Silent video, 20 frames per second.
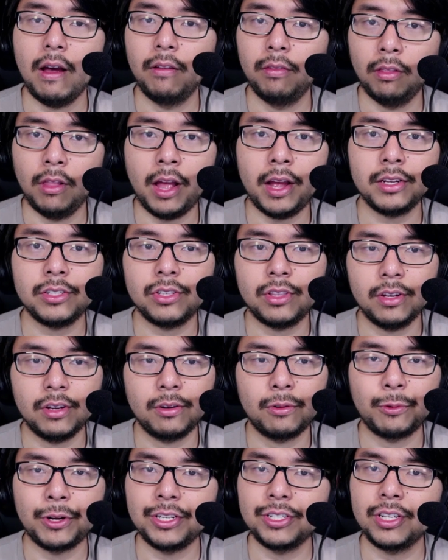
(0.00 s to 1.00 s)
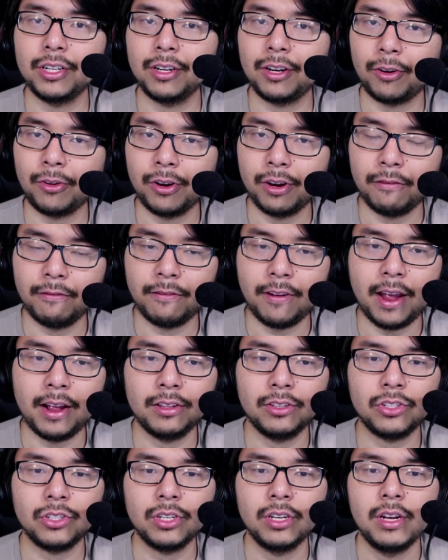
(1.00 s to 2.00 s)
unless the recent current
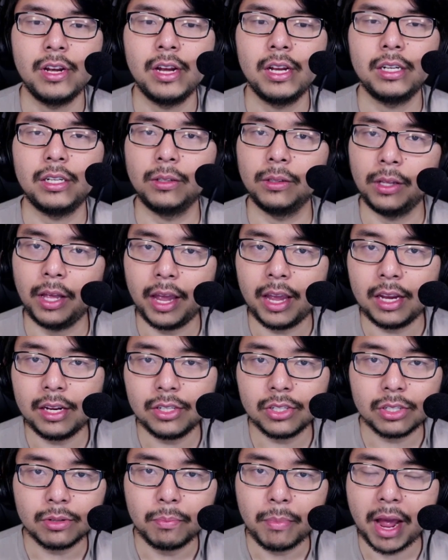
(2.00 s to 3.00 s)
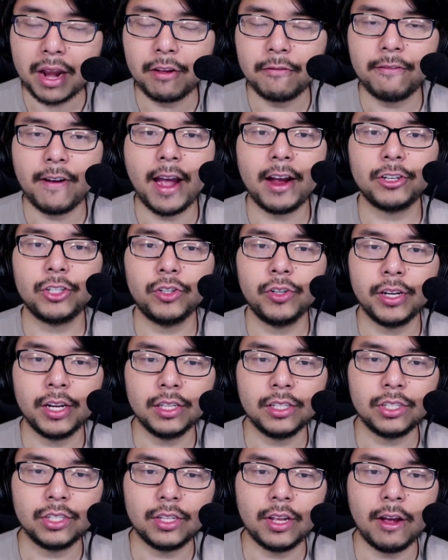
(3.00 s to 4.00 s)
events delays manufacturing
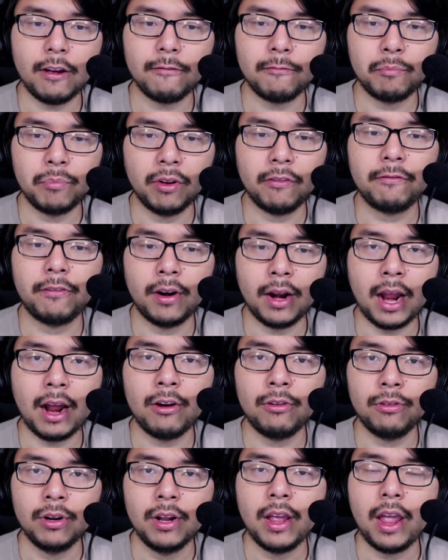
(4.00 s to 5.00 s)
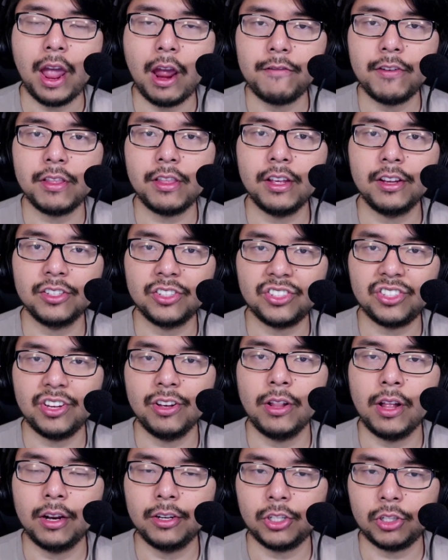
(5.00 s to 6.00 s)
and stuff but for now everything's
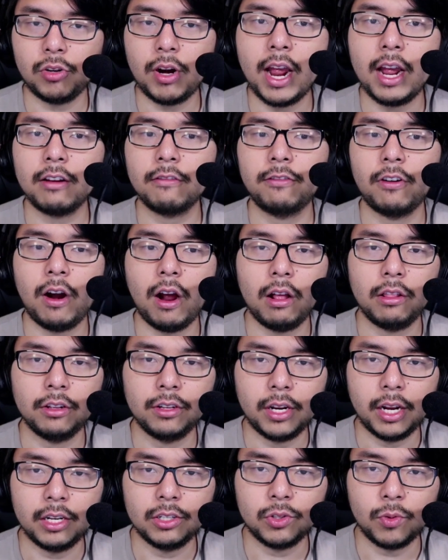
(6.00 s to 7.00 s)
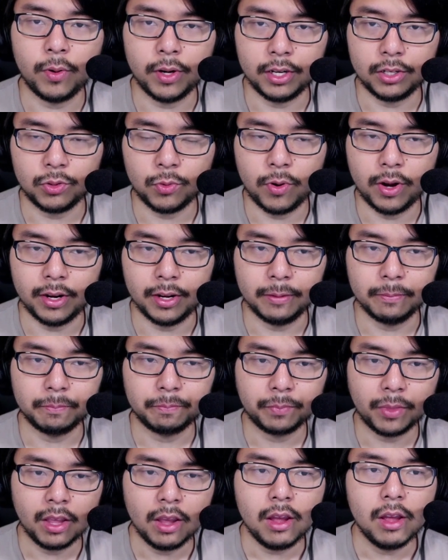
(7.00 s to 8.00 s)
still on track for holiday 2020
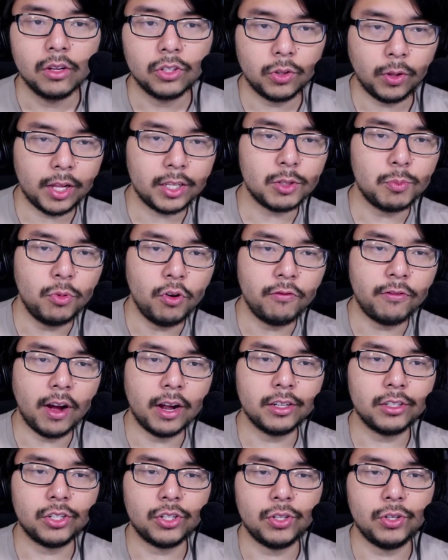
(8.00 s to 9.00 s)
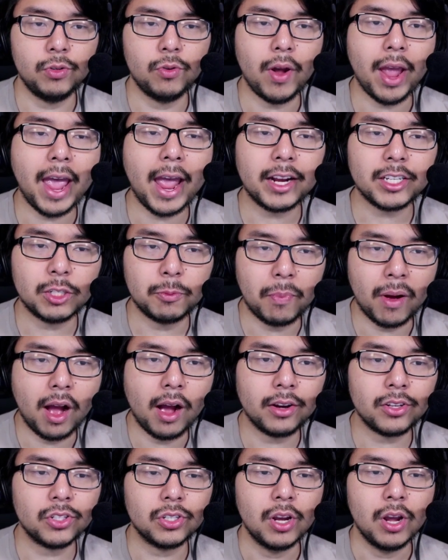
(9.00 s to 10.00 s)
so let's move on to
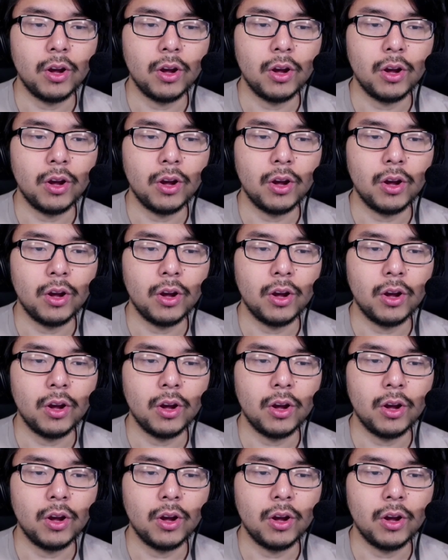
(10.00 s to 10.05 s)
Xbox,